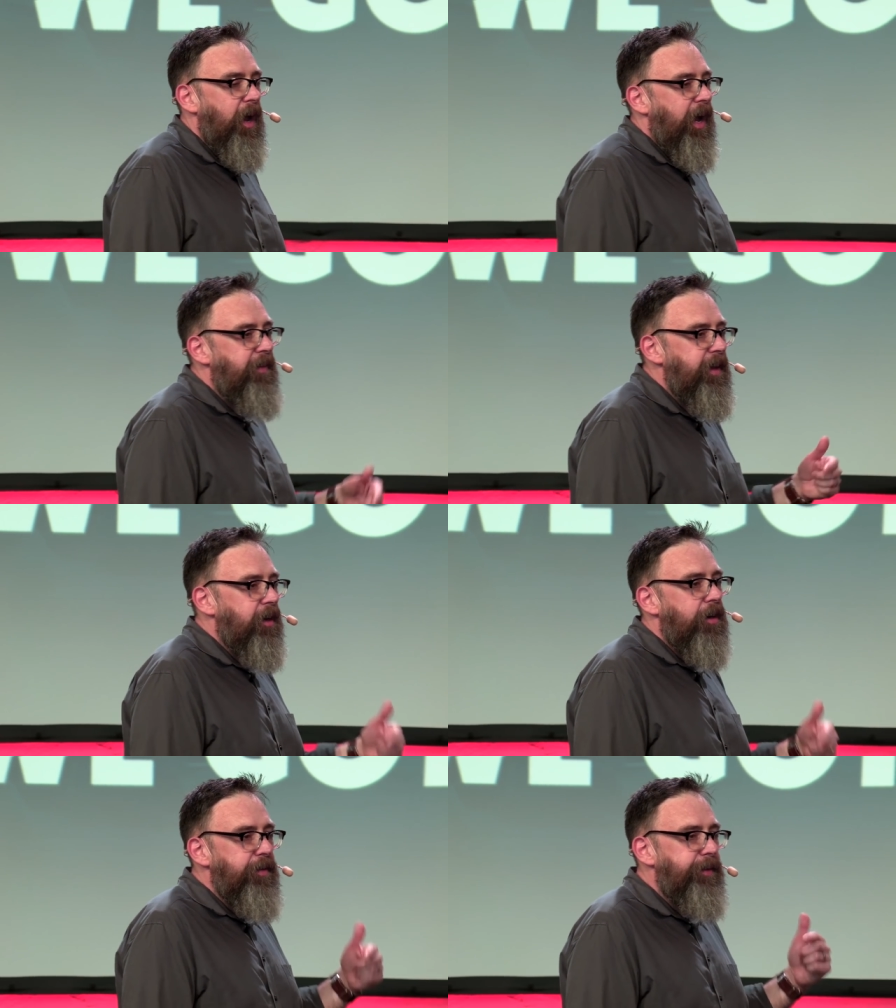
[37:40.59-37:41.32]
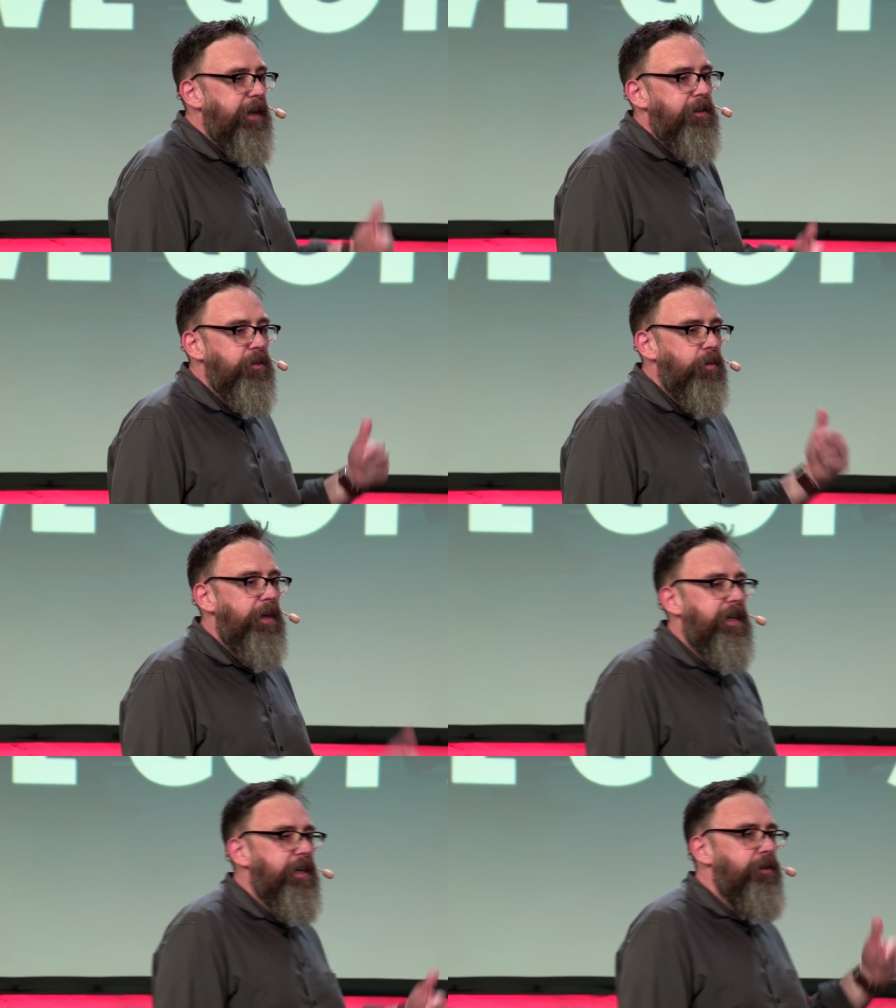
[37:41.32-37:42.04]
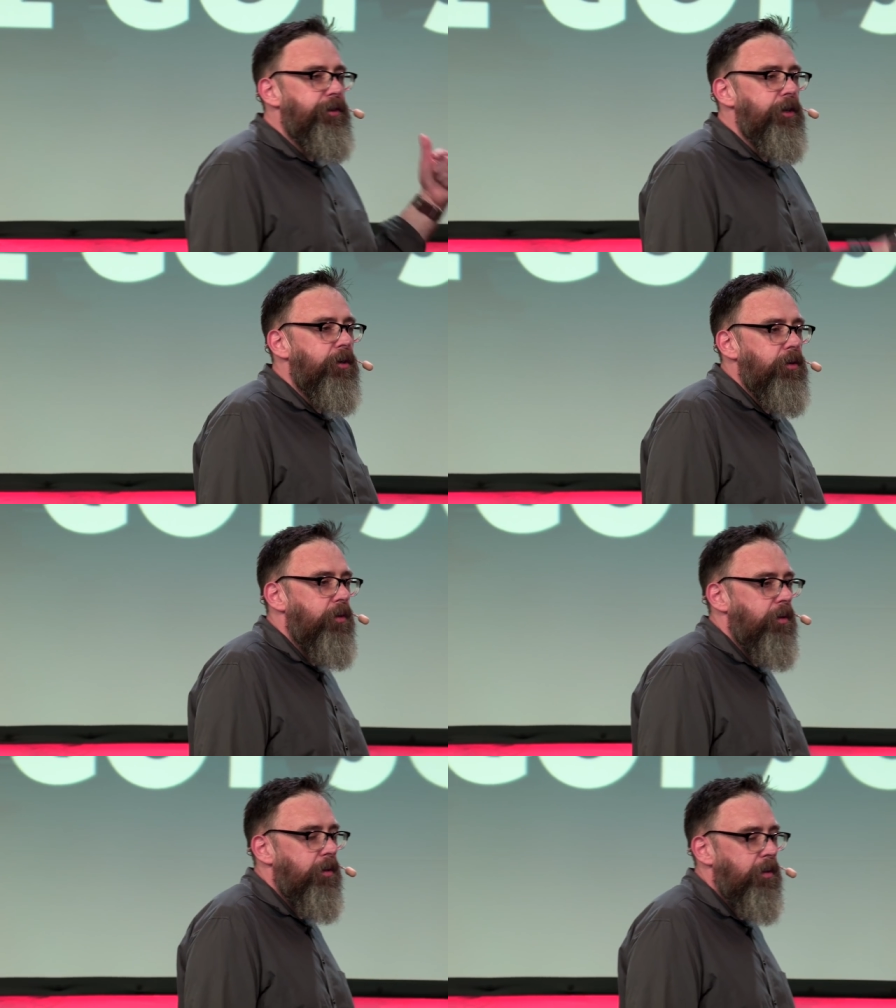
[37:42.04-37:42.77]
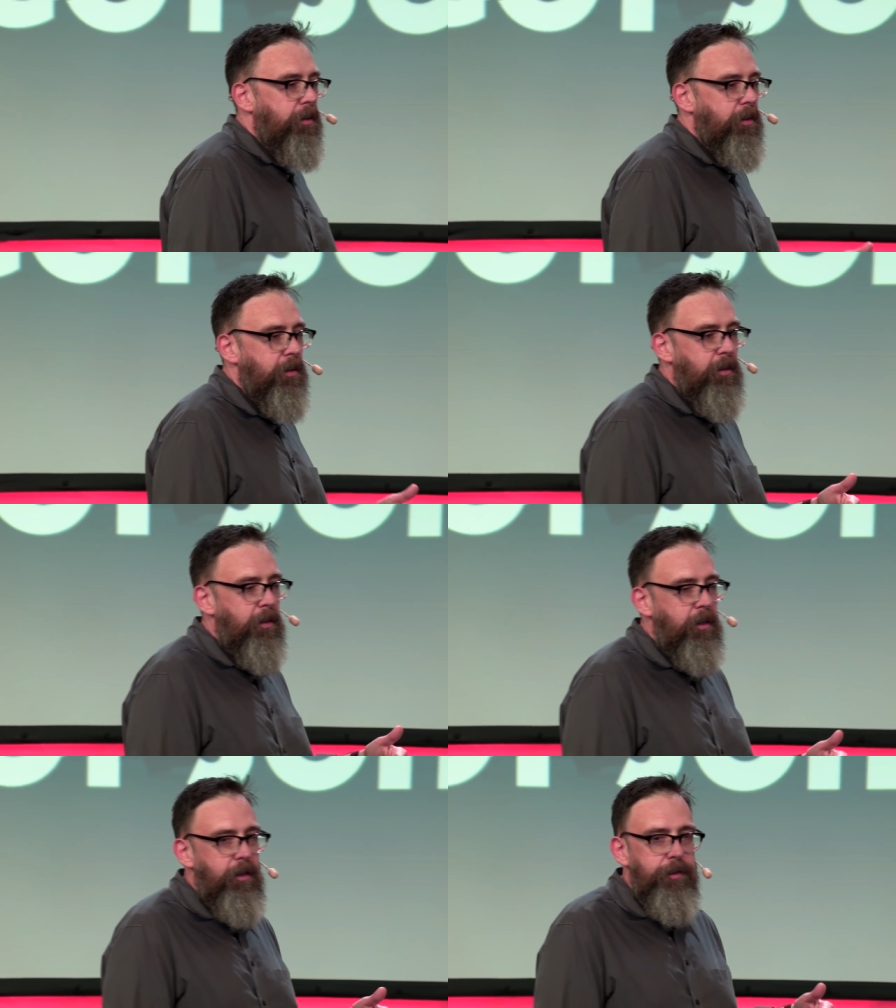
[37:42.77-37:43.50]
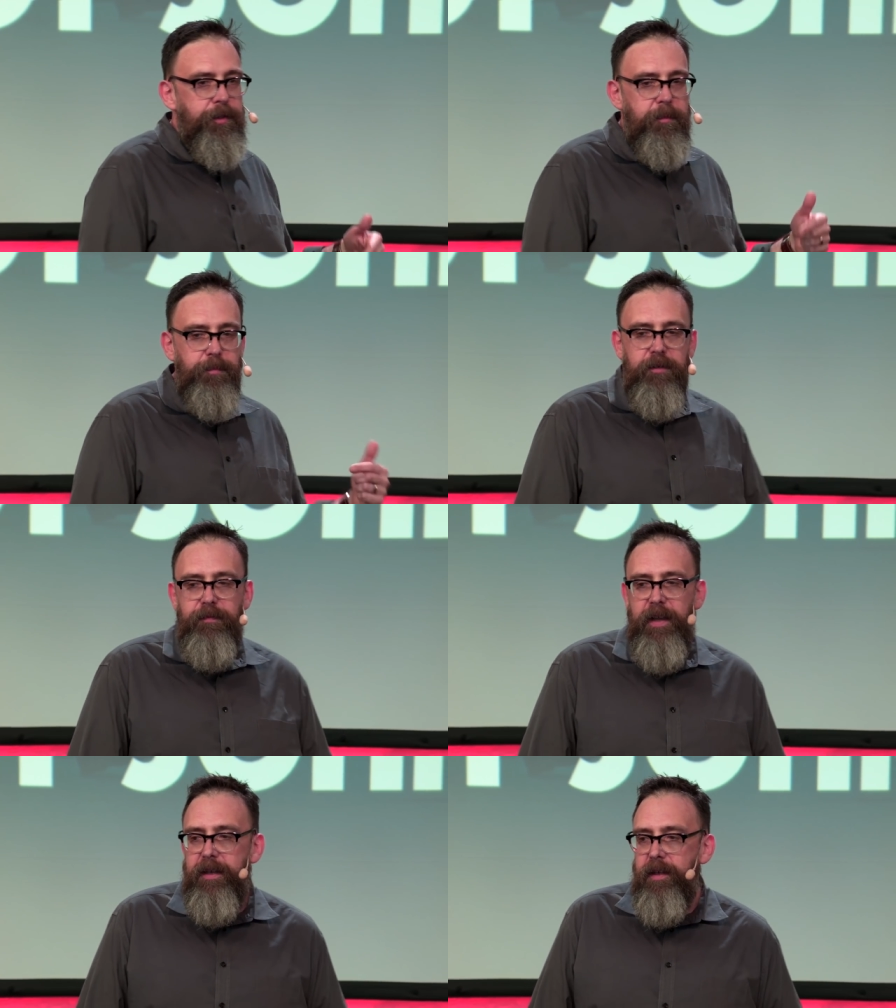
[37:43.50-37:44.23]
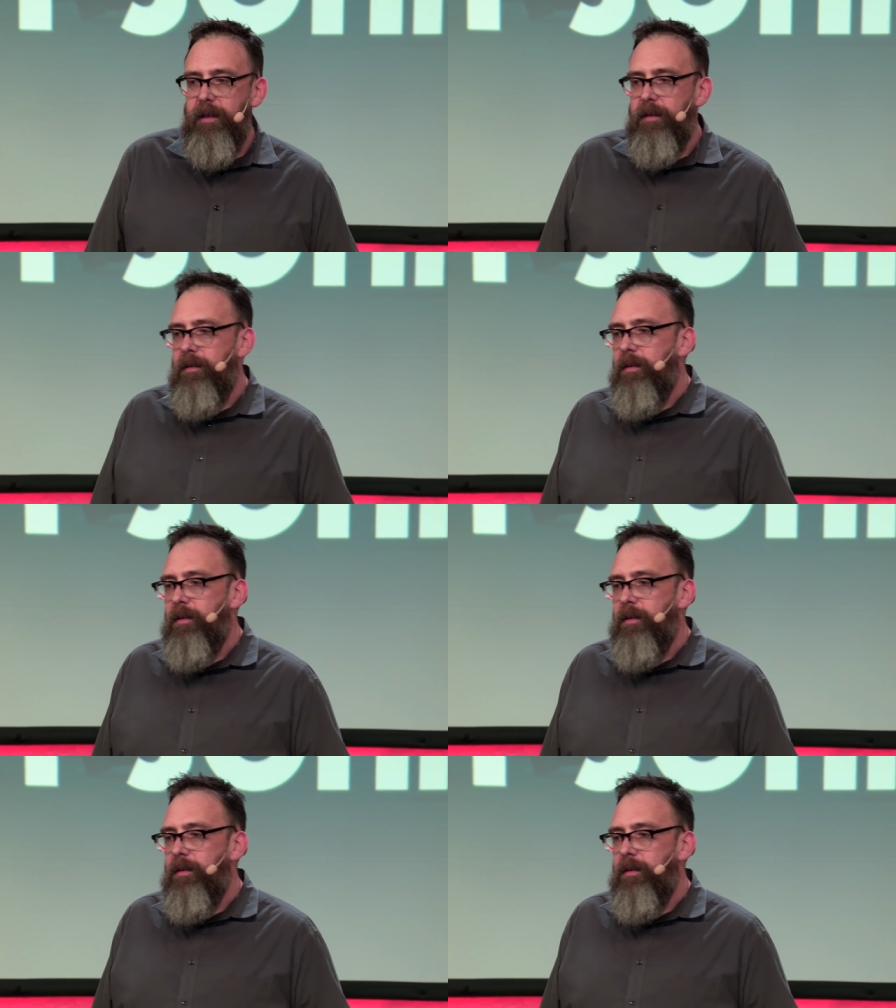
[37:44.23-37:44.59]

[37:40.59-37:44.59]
And there are things we can do to prevent it.